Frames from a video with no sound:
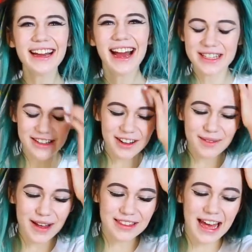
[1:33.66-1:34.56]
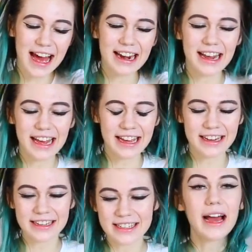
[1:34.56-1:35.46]
it's all about that,
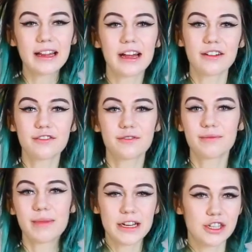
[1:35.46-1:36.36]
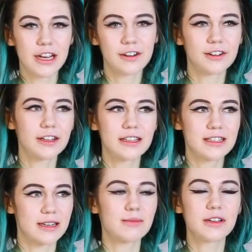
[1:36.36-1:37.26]
and I love my channel and
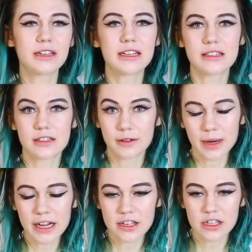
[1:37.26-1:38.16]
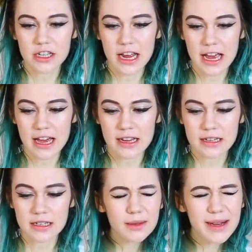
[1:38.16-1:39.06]
this community so much,
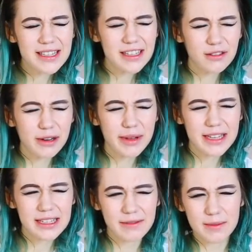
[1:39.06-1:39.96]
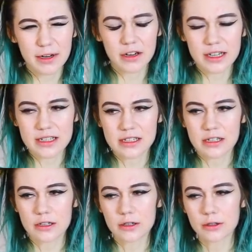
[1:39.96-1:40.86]
and the past like three weeks I've been honest
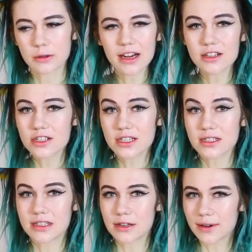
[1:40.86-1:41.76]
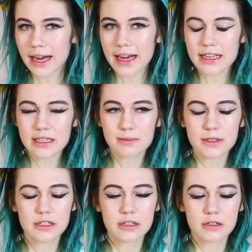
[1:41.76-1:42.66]
to not just you guys,
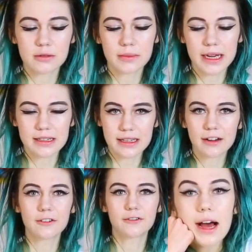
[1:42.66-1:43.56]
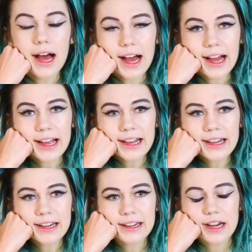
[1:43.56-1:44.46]
but to myself myself
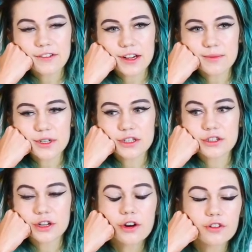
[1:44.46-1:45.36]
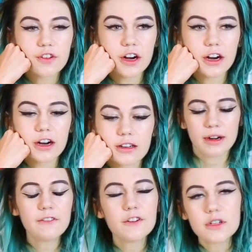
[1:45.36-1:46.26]
I have come so far.
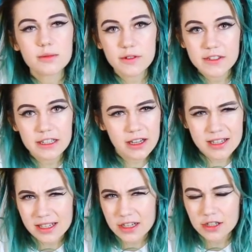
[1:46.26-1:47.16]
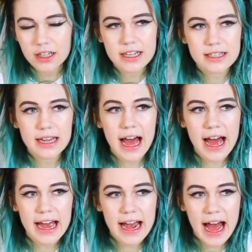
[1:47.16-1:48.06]
When I first moved to Los Angeles,
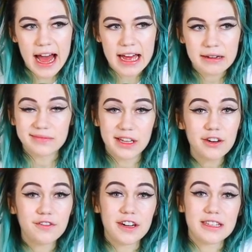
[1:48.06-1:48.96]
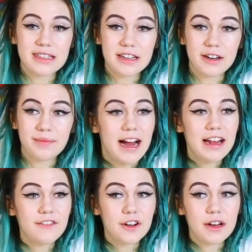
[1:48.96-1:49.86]
I had no friends here.
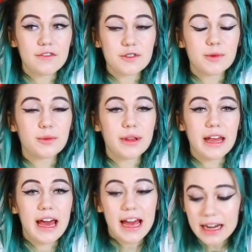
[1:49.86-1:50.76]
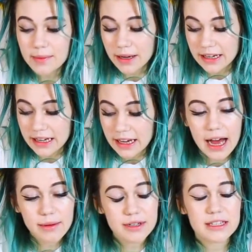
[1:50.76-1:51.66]
I didn't feel comfortable with anybody.
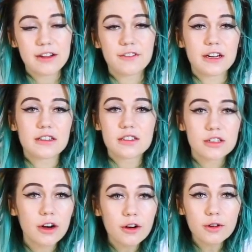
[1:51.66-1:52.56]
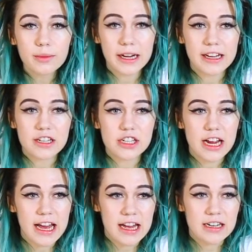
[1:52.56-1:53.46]
I was suffering so much
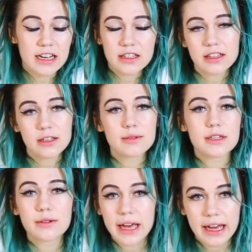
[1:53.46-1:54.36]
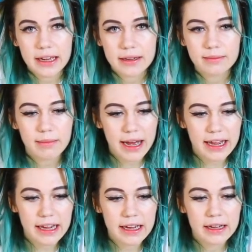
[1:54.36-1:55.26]
and I thought that was okay.
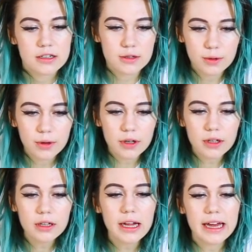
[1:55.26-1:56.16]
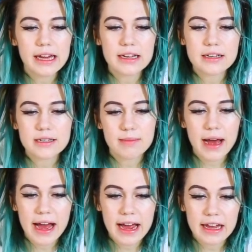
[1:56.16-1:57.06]
My school and
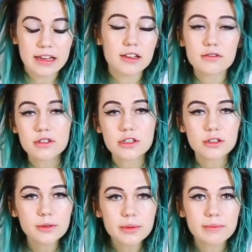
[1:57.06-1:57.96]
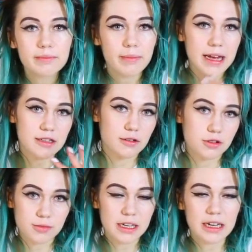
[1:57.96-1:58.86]
my YouTube, my
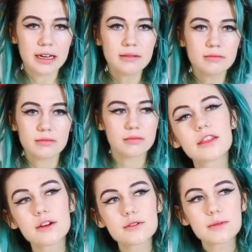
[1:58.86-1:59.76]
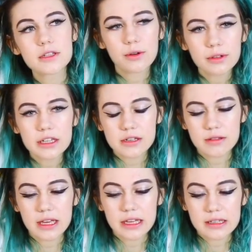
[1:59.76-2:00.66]
social media, those were the only two
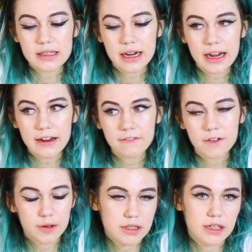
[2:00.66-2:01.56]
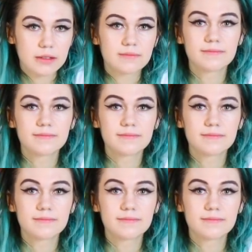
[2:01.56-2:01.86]
things that I focused on.